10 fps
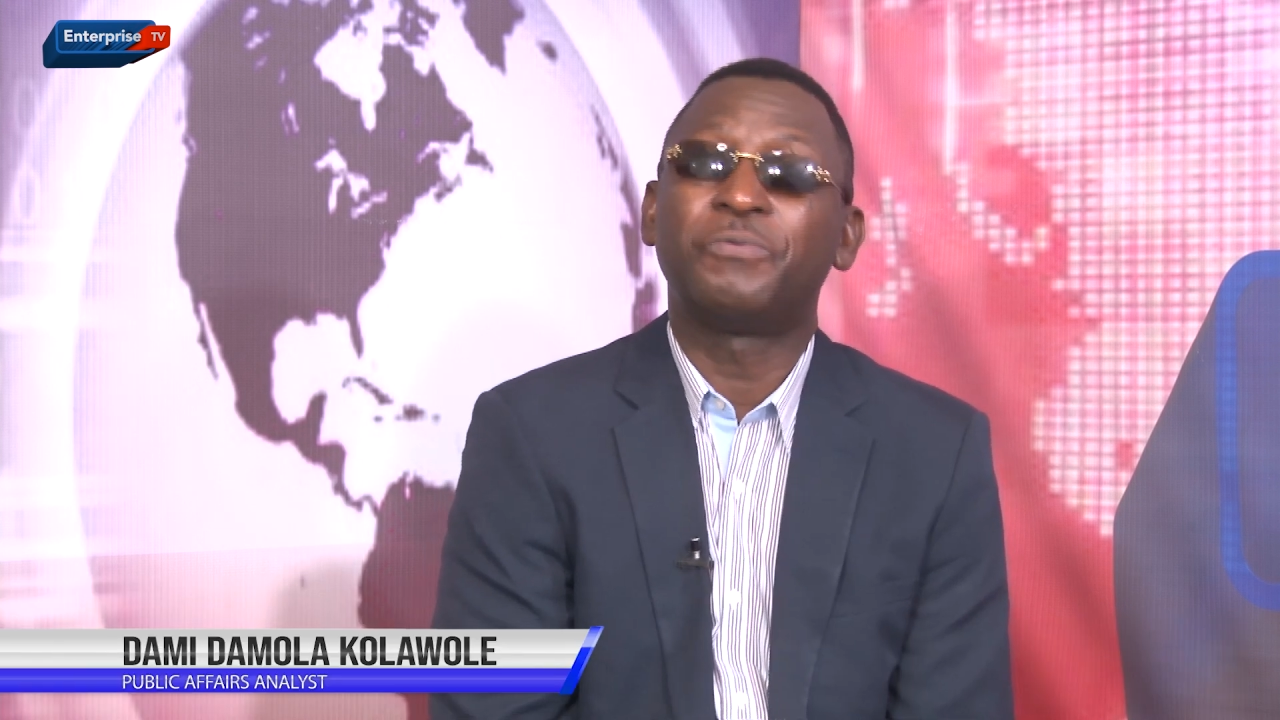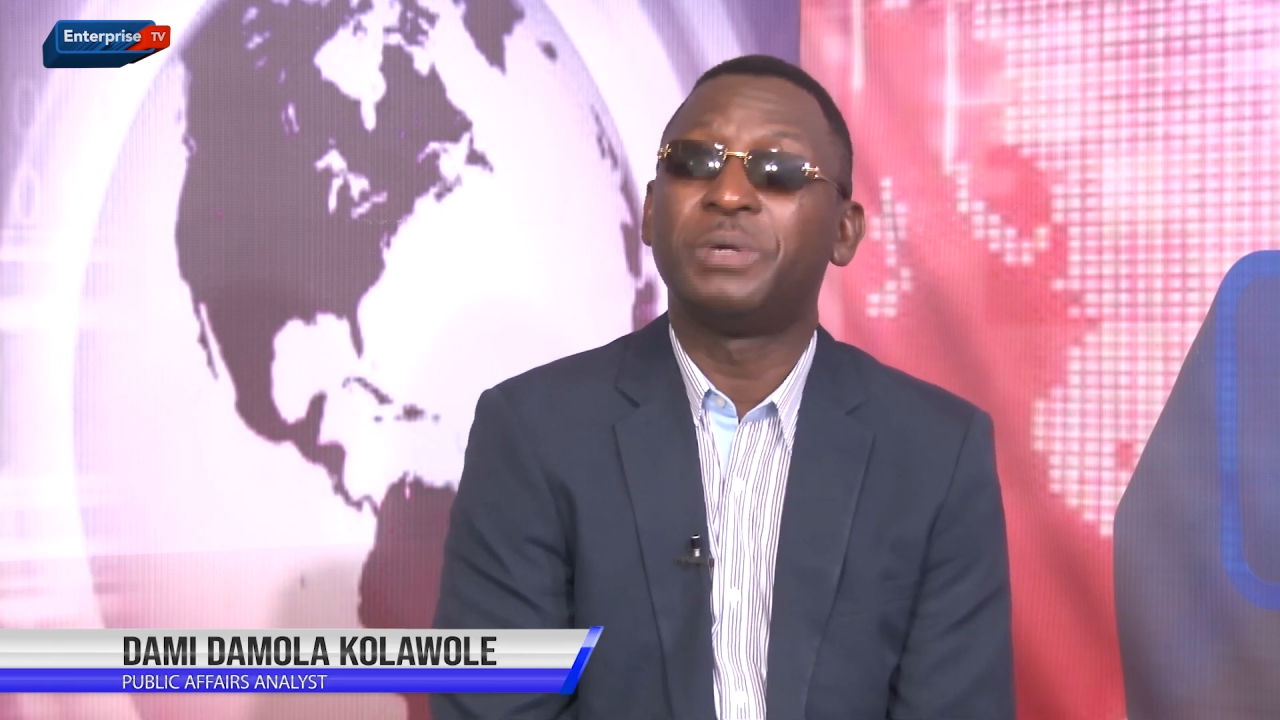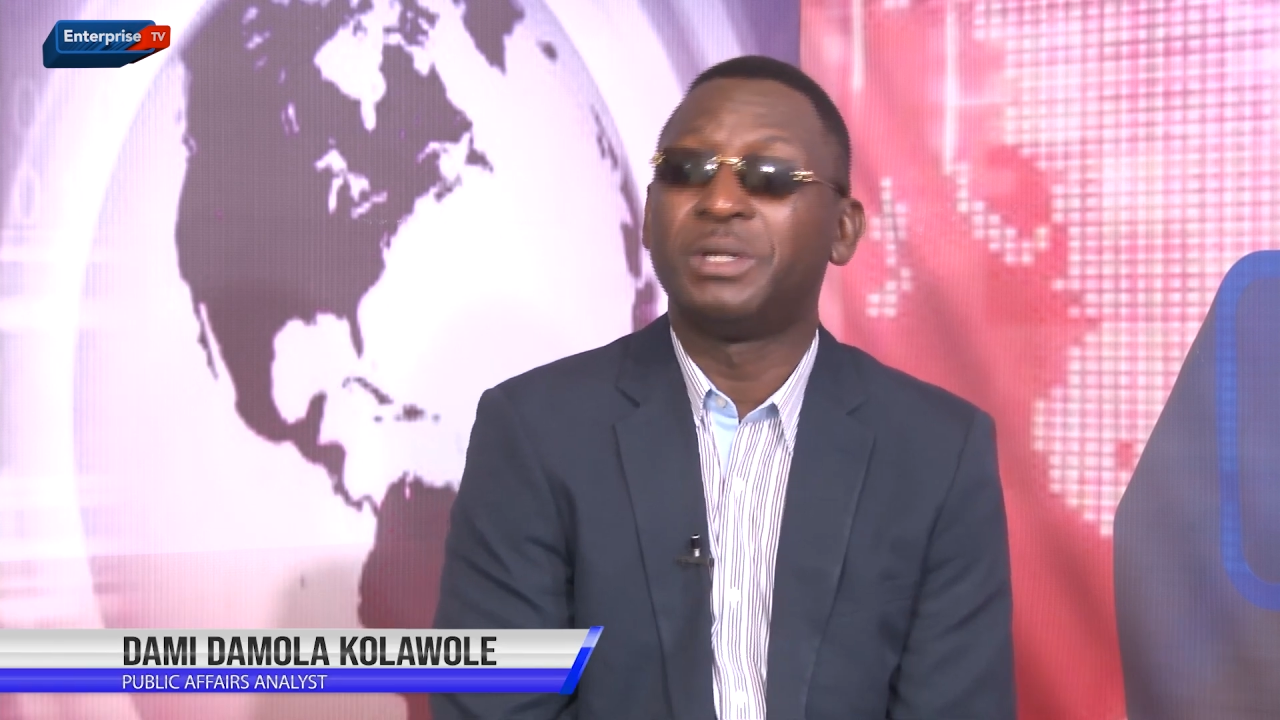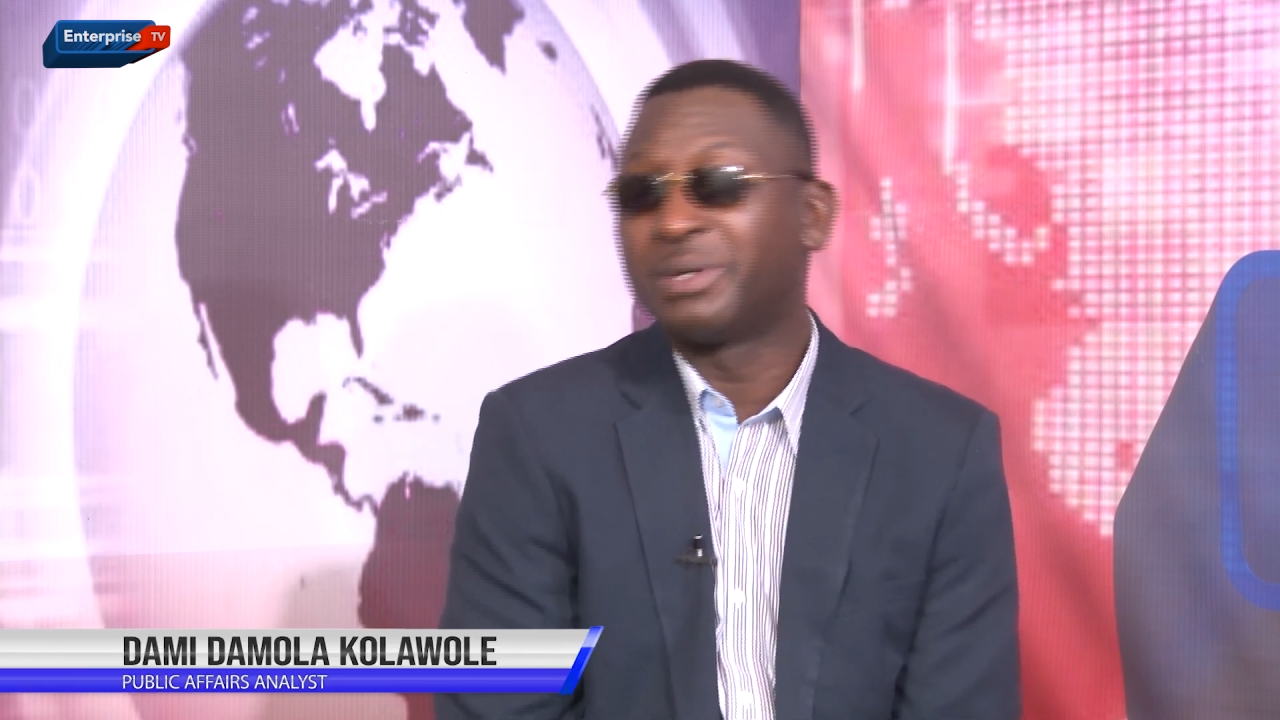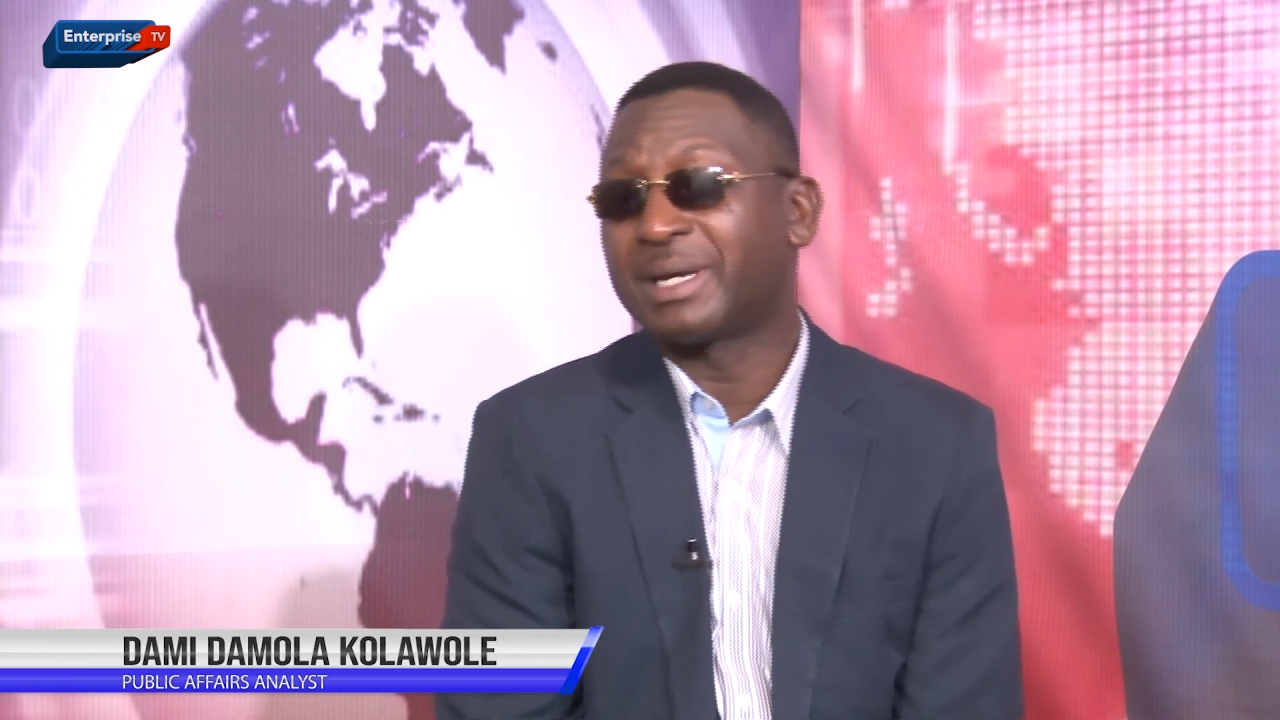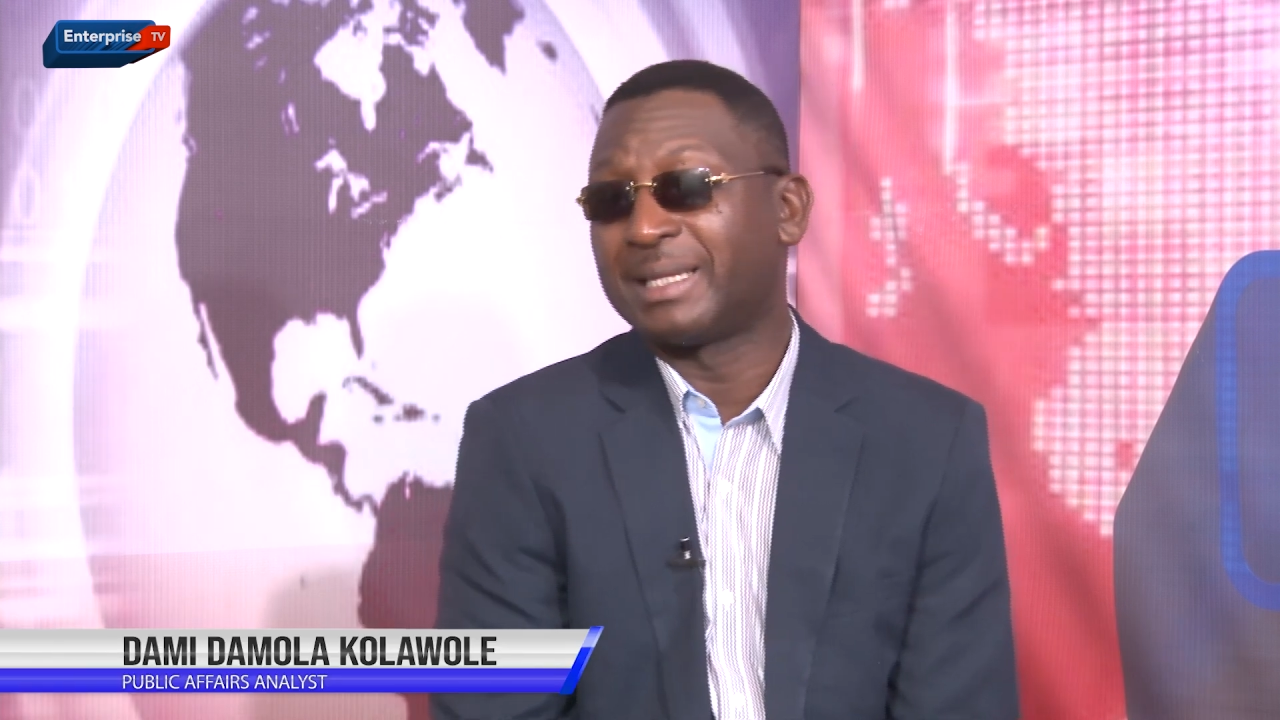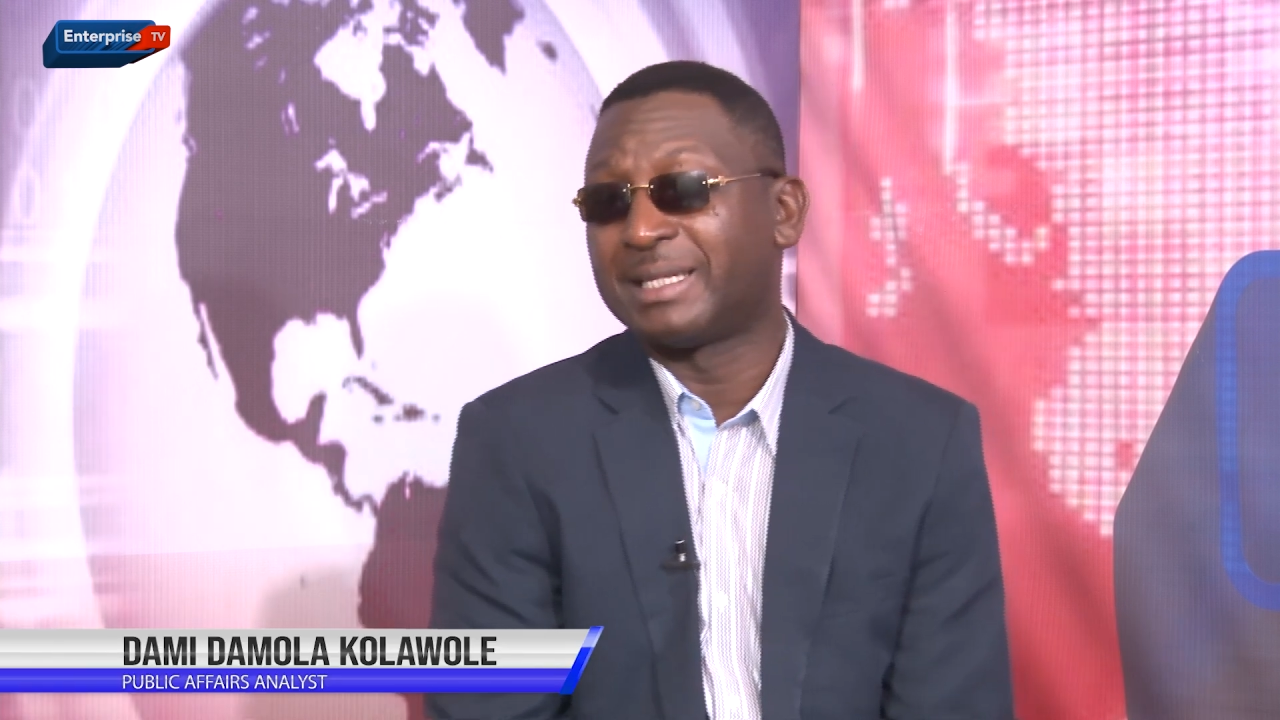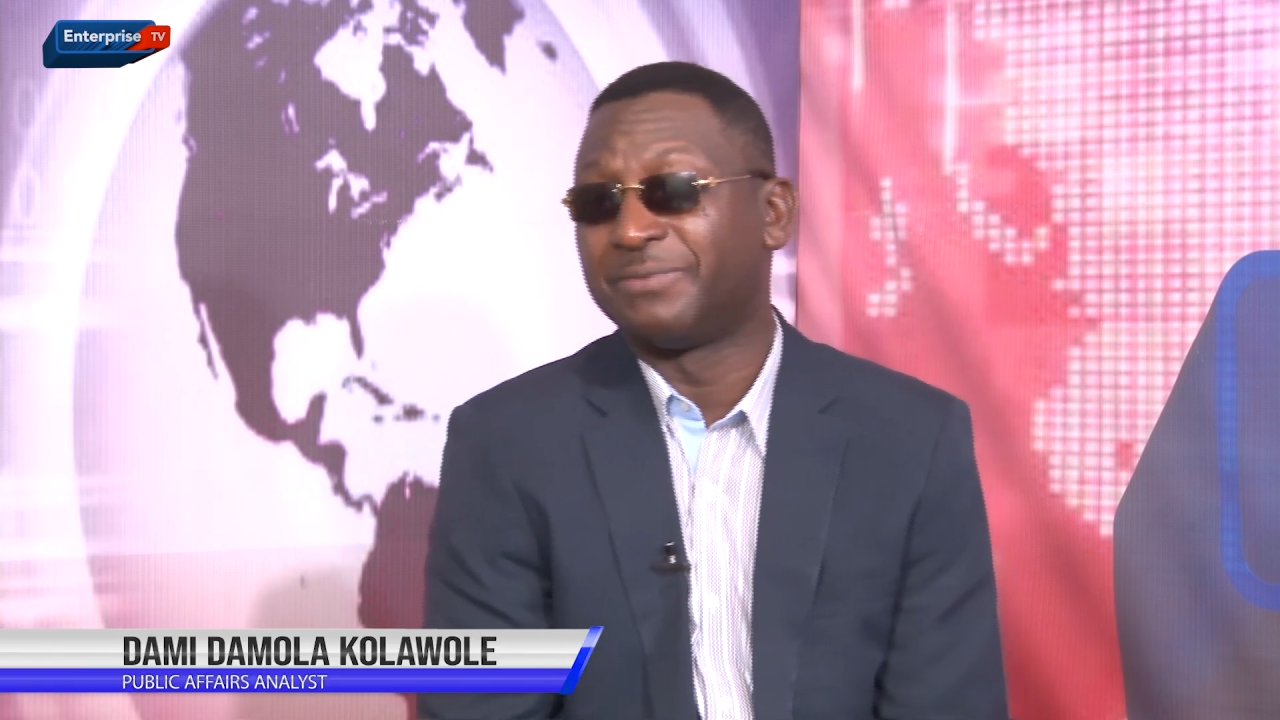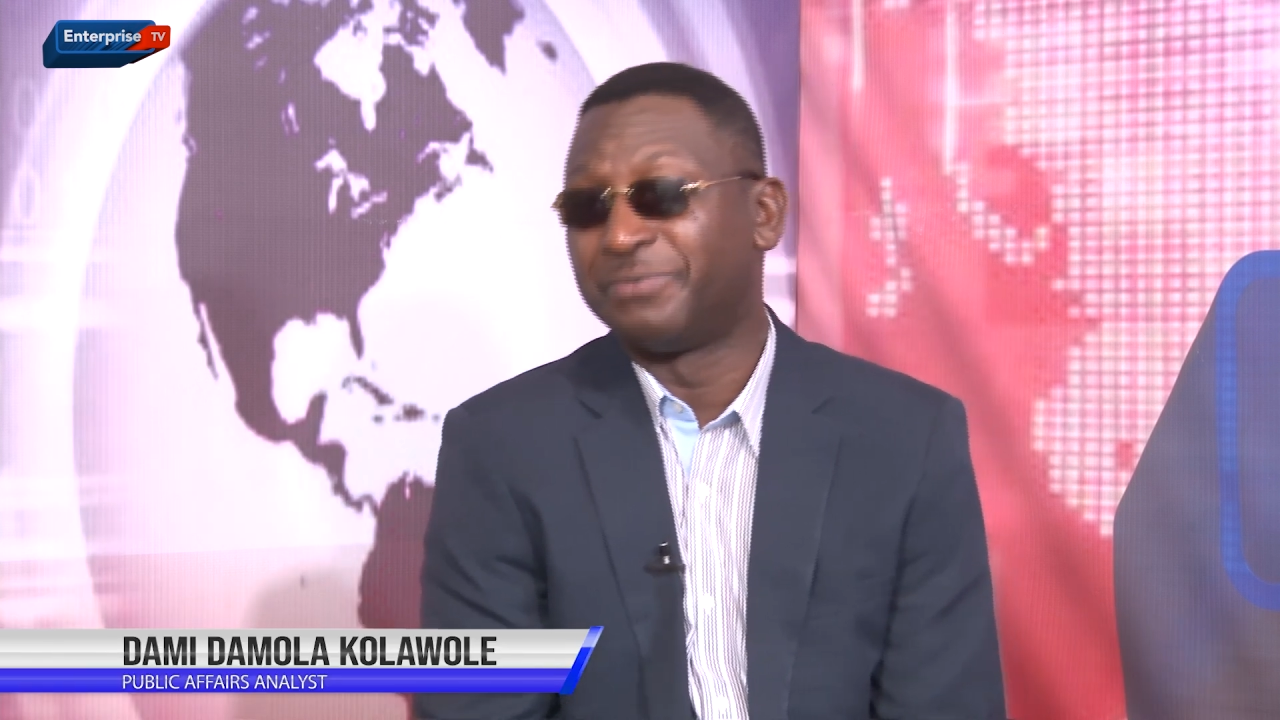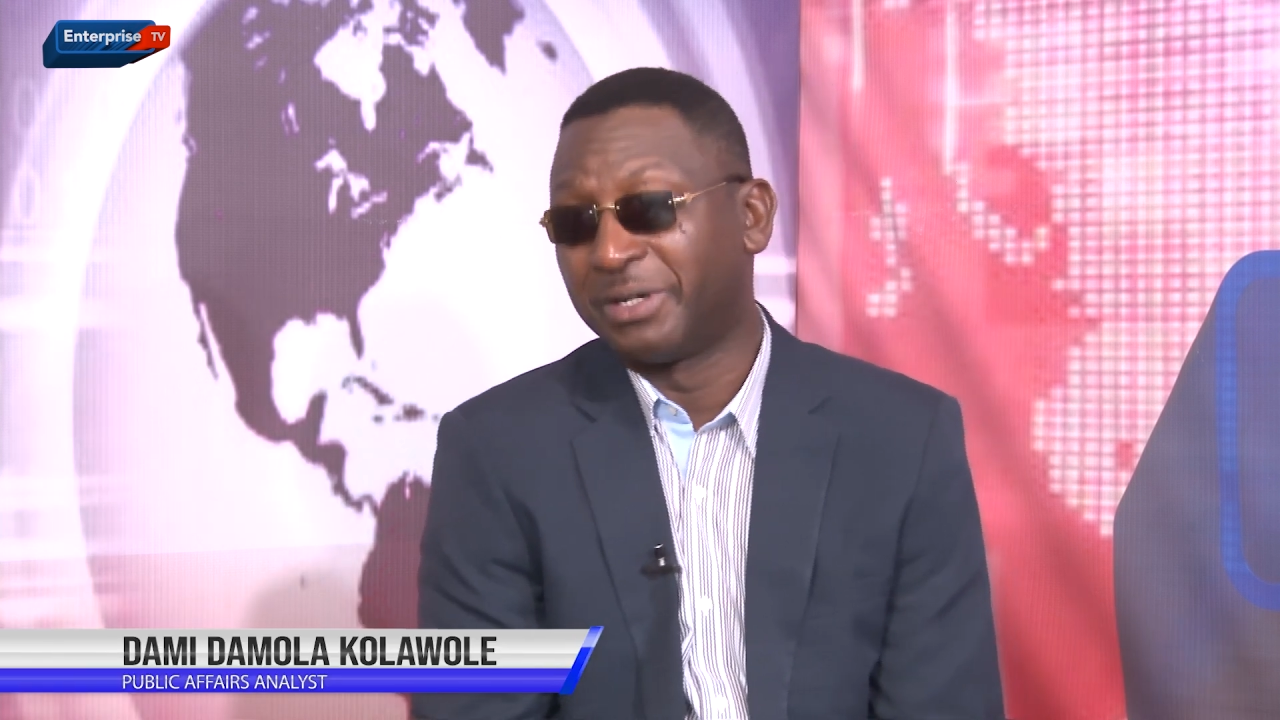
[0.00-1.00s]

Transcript: if we look at